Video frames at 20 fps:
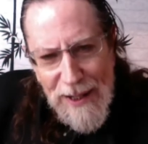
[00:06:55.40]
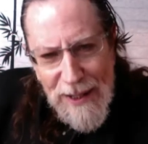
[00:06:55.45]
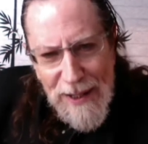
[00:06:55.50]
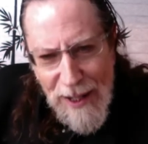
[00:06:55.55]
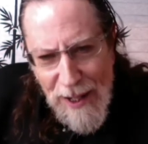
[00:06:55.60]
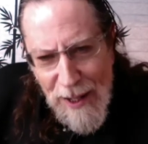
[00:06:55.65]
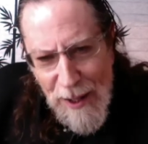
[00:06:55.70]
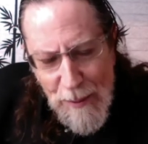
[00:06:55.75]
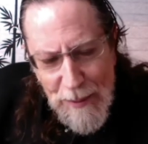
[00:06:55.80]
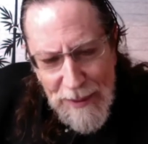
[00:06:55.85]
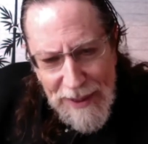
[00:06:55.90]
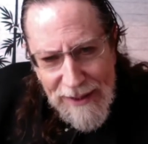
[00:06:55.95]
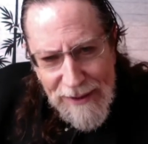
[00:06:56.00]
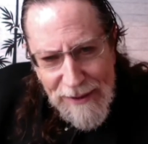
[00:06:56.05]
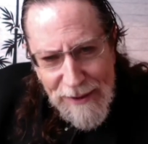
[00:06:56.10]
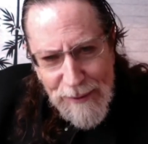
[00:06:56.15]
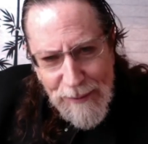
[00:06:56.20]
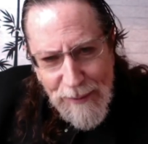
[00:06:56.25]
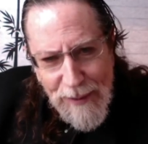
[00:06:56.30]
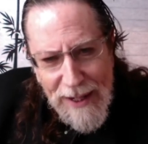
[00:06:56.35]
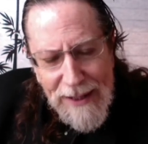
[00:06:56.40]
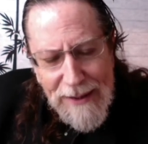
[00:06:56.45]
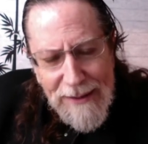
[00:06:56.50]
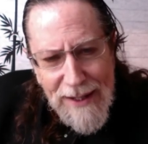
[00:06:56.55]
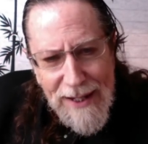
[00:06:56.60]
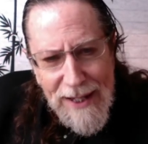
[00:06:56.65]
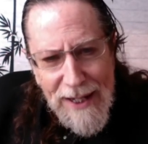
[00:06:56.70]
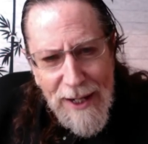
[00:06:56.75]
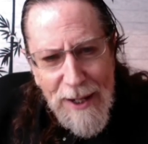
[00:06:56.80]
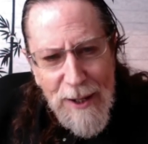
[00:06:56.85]
I hope I get this right,
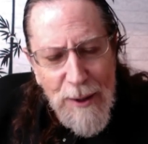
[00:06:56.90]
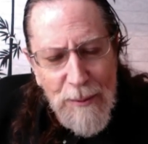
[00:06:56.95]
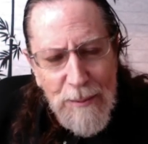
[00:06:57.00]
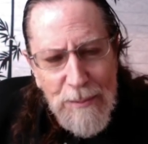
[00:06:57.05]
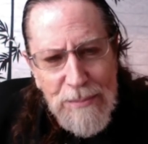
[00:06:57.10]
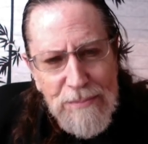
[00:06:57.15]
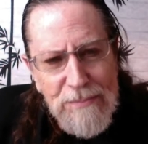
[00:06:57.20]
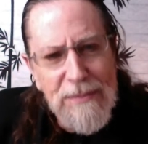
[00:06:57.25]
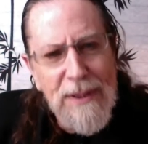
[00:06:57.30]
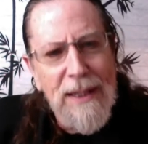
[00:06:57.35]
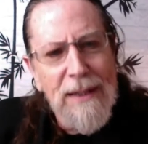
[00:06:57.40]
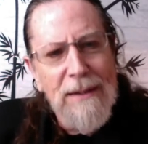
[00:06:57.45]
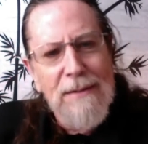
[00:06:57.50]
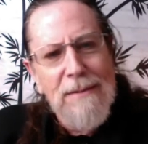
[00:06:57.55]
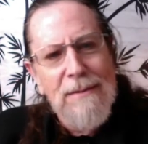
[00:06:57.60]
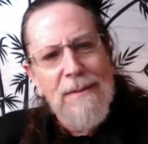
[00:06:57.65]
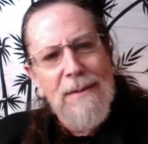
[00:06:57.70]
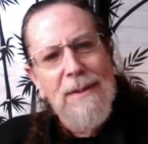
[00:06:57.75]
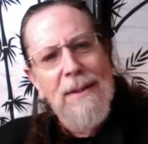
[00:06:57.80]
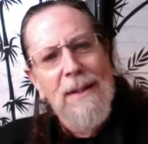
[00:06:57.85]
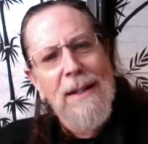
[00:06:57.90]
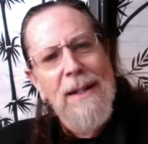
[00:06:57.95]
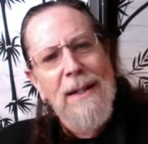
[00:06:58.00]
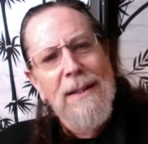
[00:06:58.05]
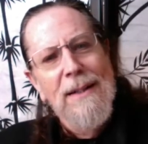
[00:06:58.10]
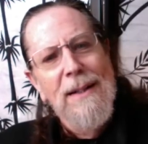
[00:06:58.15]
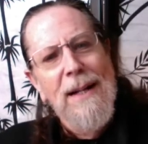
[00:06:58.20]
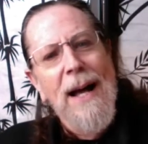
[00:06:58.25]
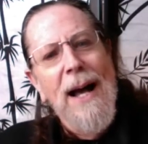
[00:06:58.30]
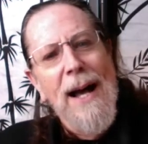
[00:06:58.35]
and I hope that
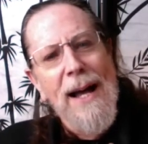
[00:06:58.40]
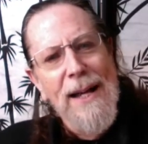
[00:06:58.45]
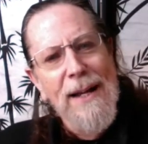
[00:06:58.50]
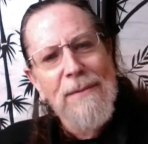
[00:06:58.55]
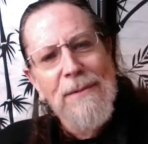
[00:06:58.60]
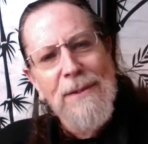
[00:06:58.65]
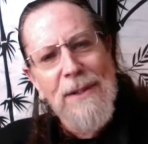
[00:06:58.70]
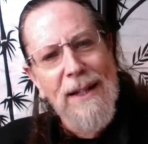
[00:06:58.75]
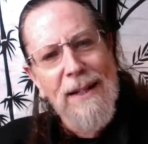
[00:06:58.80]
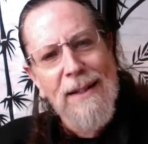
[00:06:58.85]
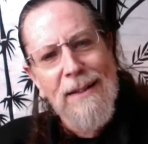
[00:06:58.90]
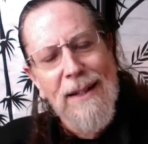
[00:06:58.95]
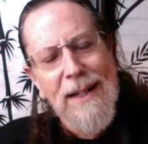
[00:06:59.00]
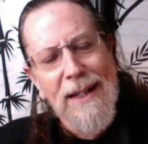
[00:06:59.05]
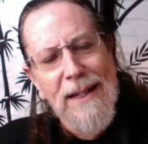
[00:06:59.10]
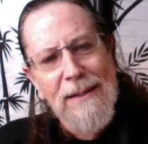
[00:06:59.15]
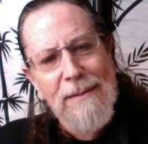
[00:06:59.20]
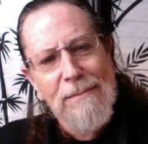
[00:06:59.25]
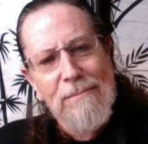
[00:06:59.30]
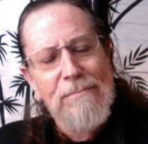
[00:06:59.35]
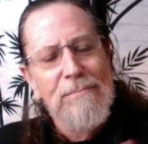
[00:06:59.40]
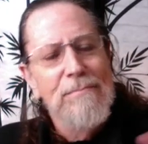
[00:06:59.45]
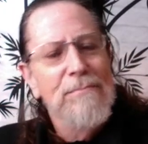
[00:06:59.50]
I have done a